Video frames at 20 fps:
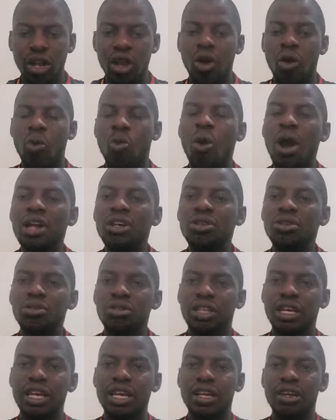What do
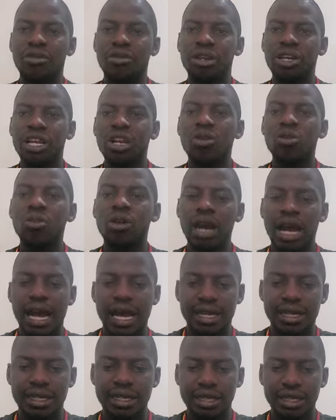they really look
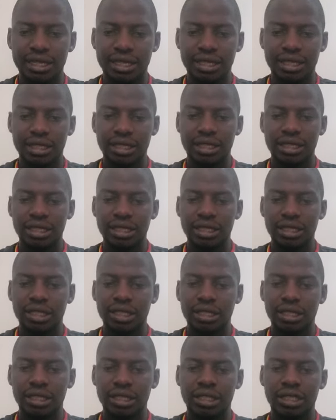at?
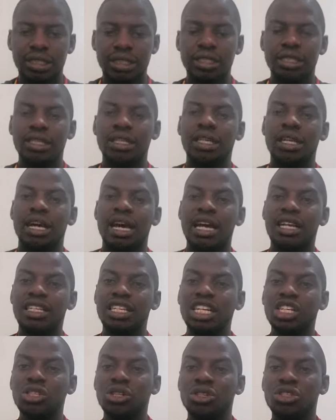
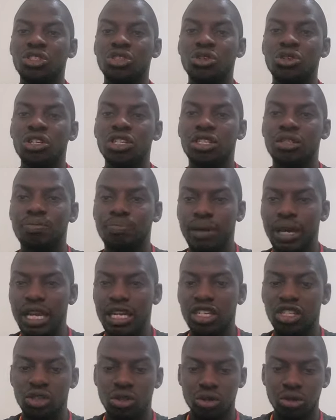Attention is always
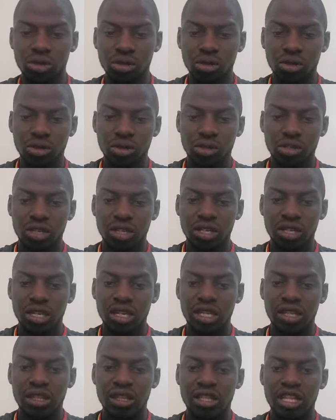paid to
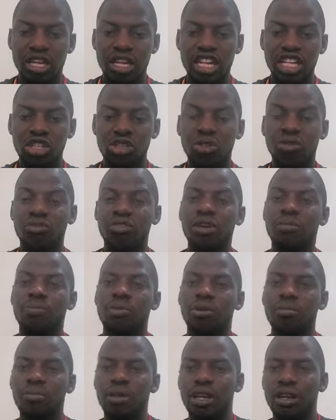the nature of the
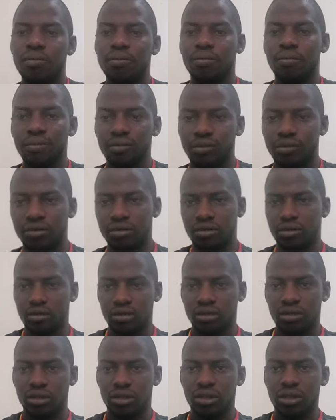problem.
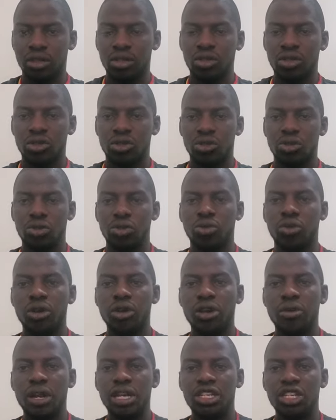So when
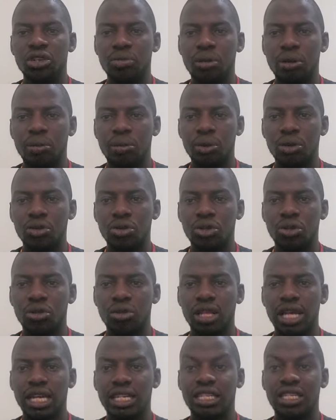you're writing a proposal, know
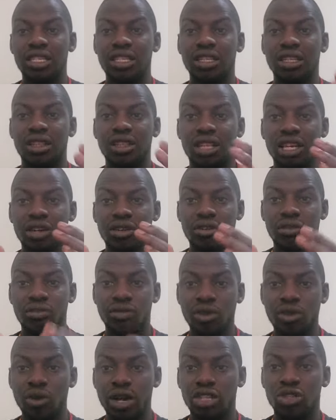that the
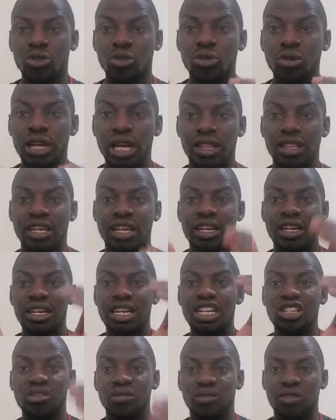reviewers look at the
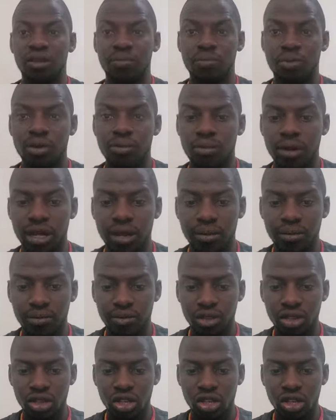nature of the problem.